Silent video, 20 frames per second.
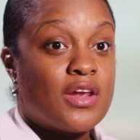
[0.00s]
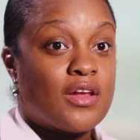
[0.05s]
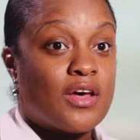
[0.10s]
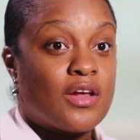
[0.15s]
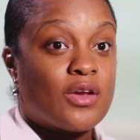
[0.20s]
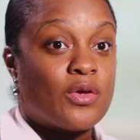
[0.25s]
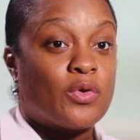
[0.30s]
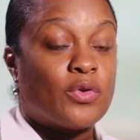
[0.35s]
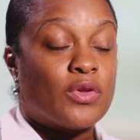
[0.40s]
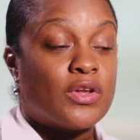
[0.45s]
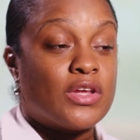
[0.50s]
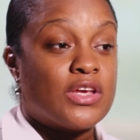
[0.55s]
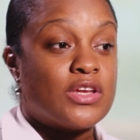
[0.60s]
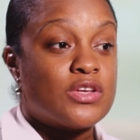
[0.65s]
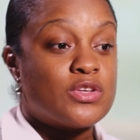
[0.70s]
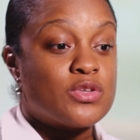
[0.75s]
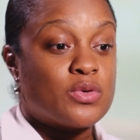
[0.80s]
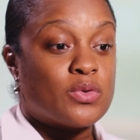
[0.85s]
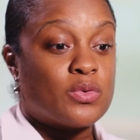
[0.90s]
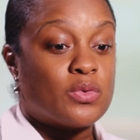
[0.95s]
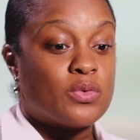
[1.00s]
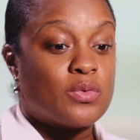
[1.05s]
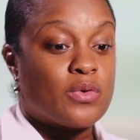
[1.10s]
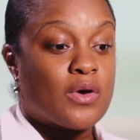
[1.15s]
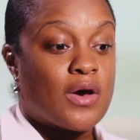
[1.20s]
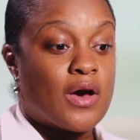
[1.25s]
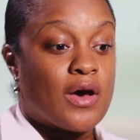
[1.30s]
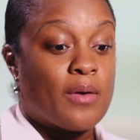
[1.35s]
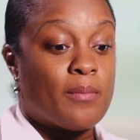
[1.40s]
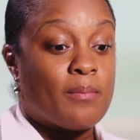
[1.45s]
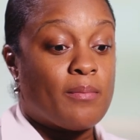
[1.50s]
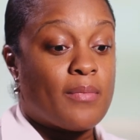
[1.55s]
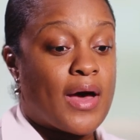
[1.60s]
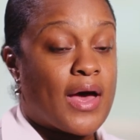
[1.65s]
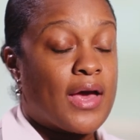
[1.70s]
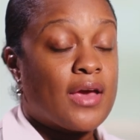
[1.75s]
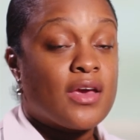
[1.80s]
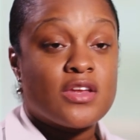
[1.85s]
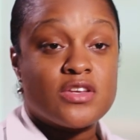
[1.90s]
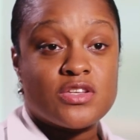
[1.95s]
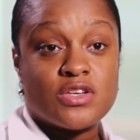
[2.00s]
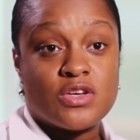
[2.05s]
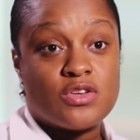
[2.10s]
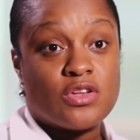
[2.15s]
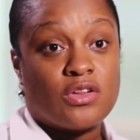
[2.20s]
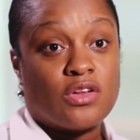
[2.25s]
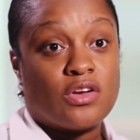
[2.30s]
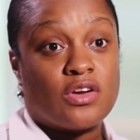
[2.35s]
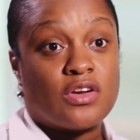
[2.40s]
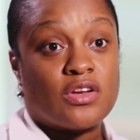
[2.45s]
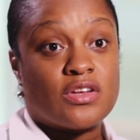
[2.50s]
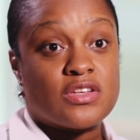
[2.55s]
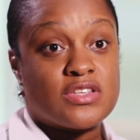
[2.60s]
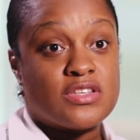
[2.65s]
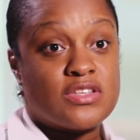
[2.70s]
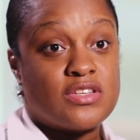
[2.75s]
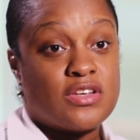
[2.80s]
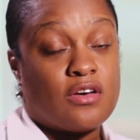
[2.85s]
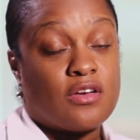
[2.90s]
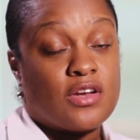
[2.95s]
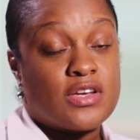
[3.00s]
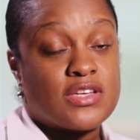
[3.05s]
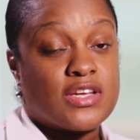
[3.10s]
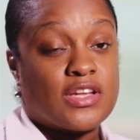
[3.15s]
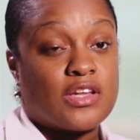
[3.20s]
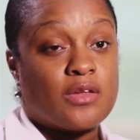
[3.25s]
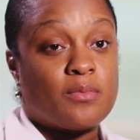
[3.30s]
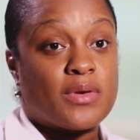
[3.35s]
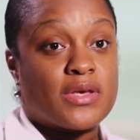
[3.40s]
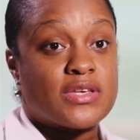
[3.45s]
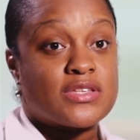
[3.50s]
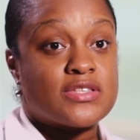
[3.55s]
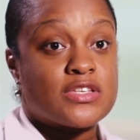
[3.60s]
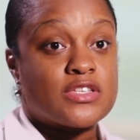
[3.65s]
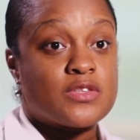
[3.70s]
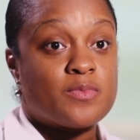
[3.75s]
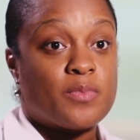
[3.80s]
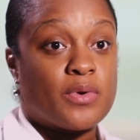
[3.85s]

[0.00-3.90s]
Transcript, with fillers: Not only do um, I continue to learn on a daily basis,